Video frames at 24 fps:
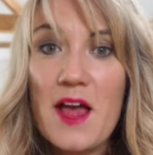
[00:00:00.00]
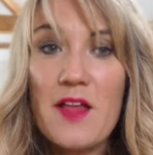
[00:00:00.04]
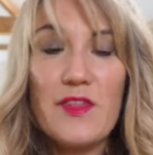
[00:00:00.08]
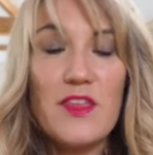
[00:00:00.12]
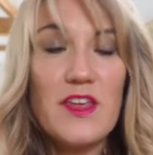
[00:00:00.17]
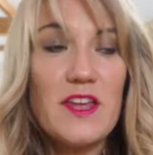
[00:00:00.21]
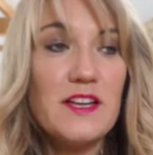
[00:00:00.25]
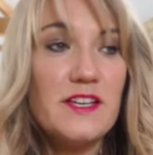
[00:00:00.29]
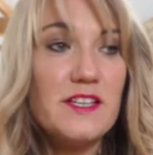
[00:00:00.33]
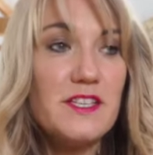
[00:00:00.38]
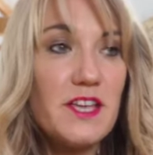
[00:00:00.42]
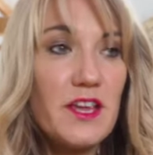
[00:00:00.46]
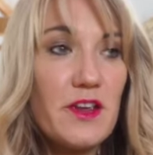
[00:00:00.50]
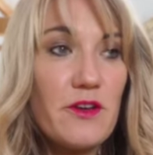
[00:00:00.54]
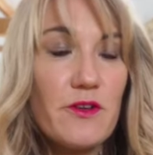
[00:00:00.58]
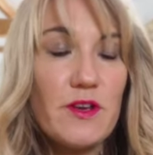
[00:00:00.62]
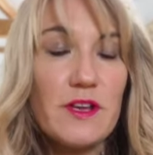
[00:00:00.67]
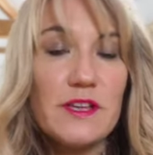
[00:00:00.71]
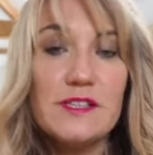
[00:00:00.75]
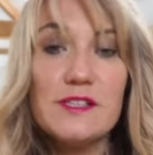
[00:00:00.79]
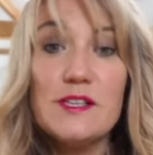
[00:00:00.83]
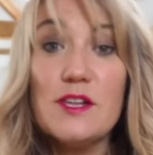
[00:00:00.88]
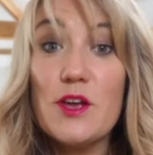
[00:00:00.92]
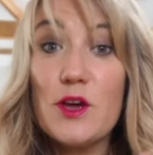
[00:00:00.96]
The
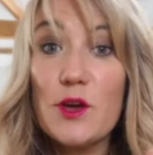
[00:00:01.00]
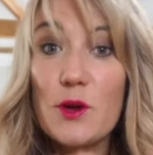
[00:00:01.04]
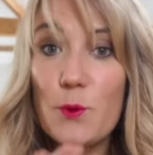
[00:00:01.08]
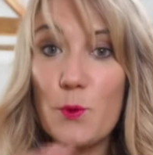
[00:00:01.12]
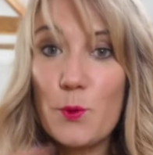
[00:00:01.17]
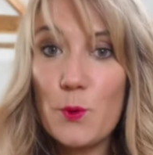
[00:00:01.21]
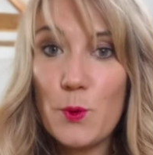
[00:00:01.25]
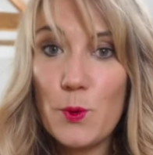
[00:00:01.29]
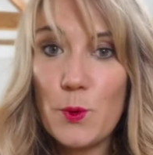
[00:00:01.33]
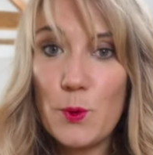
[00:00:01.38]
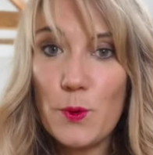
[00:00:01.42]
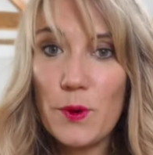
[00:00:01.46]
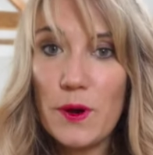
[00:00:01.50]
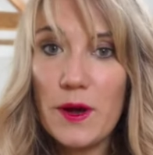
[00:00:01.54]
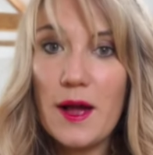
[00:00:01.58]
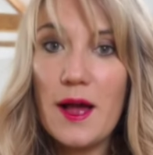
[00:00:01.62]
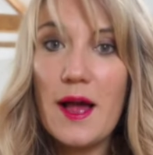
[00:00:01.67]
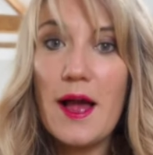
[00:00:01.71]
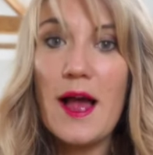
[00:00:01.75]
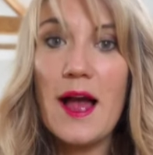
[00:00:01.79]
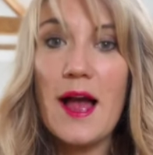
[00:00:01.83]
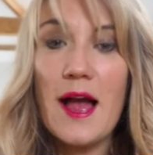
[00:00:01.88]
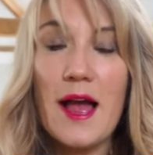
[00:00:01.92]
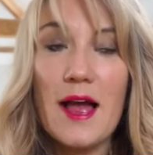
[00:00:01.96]
interiors look,
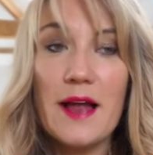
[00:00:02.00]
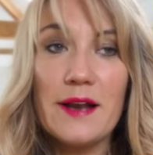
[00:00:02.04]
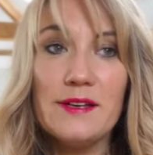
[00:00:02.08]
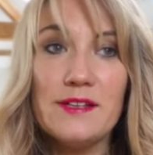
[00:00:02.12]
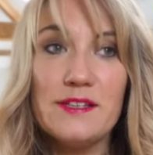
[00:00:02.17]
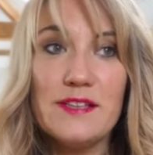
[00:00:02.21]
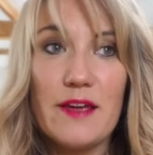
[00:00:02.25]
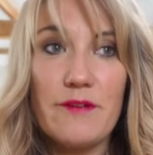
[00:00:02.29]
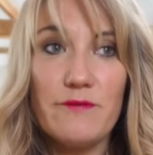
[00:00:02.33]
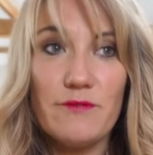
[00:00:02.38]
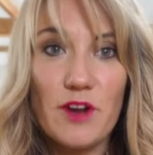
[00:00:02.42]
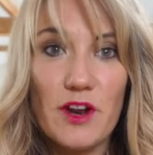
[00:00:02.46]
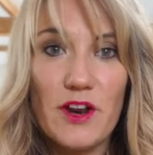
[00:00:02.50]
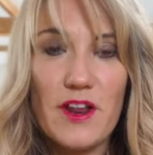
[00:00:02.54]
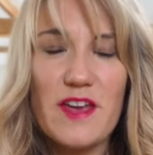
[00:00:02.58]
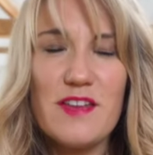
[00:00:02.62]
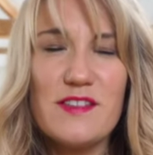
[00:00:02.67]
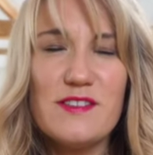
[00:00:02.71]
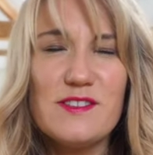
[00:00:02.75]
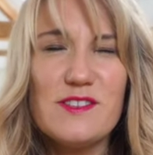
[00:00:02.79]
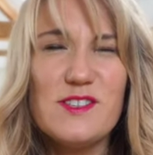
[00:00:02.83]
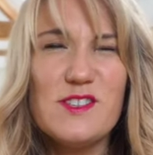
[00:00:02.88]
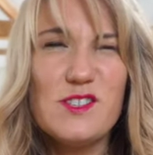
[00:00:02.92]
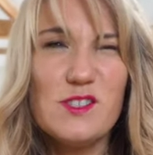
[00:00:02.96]
and they've done
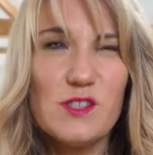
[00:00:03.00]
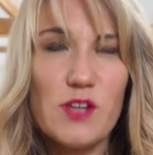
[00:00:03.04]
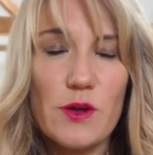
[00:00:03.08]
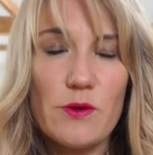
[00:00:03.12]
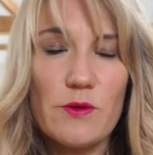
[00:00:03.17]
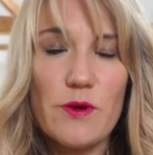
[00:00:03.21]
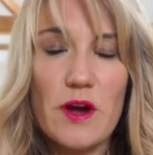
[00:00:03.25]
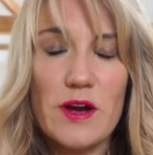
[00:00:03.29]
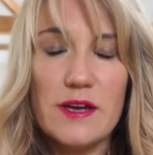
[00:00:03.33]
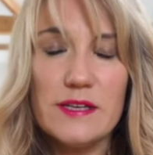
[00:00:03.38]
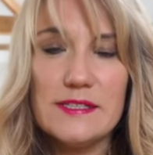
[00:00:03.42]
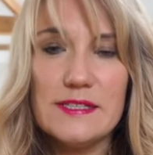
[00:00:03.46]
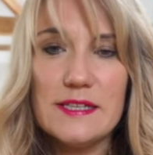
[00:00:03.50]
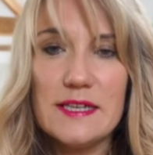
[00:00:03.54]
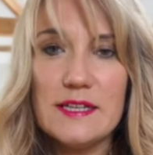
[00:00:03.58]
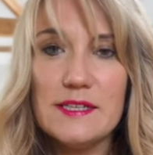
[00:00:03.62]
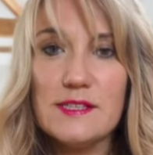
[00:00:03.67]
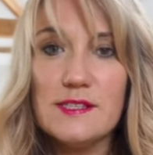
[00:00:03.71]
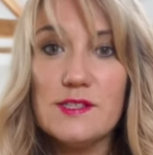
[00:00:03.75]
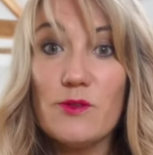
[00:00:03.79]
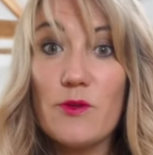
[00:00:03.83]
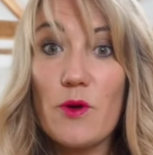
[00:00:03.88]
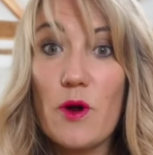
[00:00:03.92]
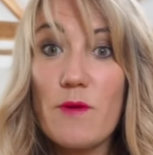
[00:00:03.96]
it so nicely,
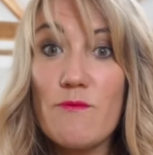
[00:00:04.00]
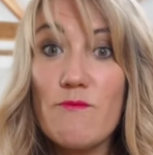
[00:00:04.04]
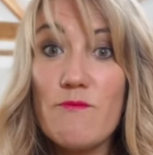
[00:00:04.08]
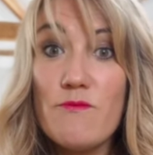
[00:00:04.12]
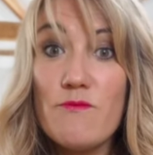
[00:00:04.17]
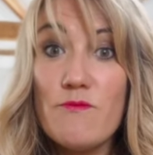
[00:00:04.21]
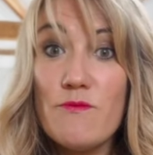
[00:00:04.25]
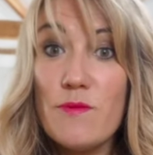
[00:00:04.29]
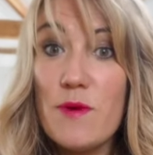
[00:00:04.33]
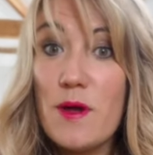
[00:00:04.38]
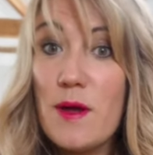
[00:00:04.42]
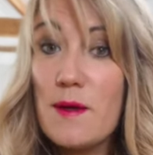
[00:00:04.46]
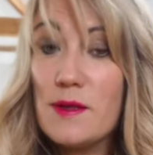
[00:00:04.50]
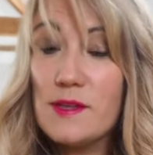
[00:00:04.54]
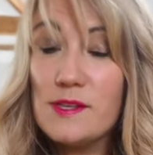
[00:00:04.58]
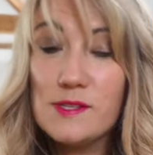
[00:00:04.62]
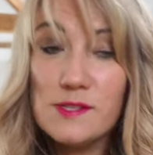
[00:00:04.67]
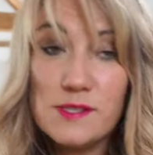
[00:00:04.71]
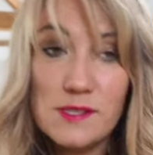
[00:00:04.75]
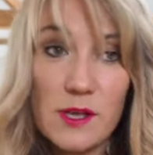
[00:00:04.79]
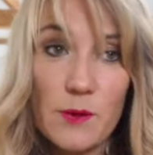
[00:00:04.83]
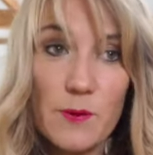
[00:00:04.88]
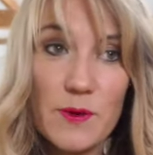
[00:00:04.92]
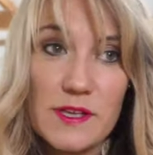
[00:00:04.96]
so I'm
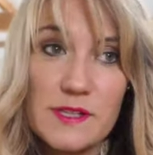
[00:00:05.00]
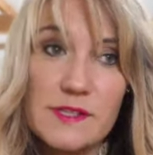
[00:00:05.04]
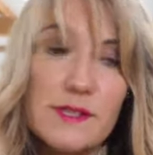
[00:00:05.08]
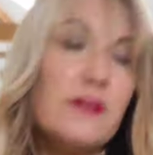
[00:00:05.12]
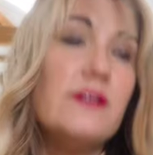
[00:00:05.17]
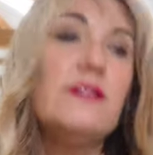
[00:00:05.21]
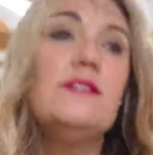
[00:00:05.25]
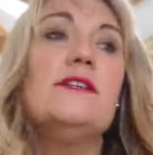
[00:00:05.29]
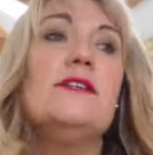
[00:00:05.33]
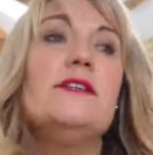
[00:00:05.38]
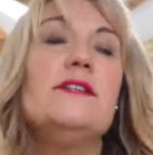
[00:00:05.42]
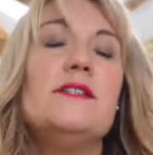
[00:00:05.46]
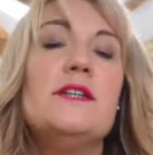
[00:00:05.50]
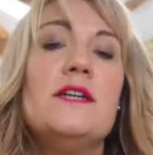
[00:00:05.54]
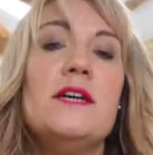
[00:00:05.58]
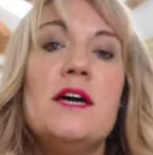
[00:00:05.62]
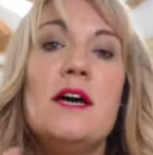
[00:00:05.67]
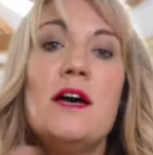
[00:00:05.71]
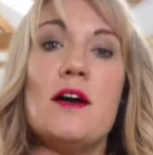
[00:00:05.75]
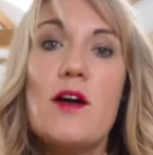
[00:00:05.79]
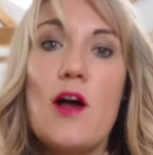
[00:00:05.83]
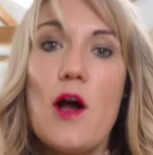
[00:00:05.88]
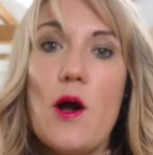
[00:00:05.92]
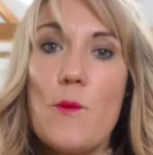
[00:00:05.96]
so excited,
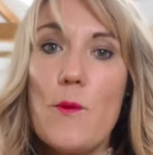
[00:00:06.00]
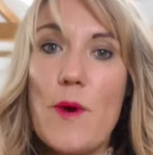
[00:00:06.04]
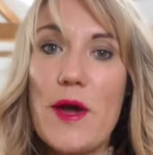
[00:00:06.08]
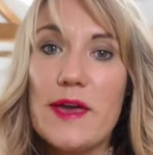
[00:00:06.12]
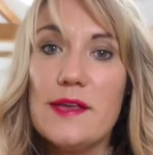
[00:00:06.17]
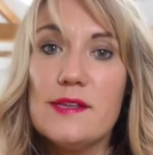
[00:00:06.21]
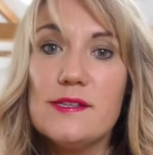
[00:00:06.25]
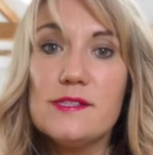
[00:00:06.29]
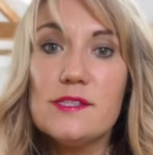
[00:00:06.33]
can't wait.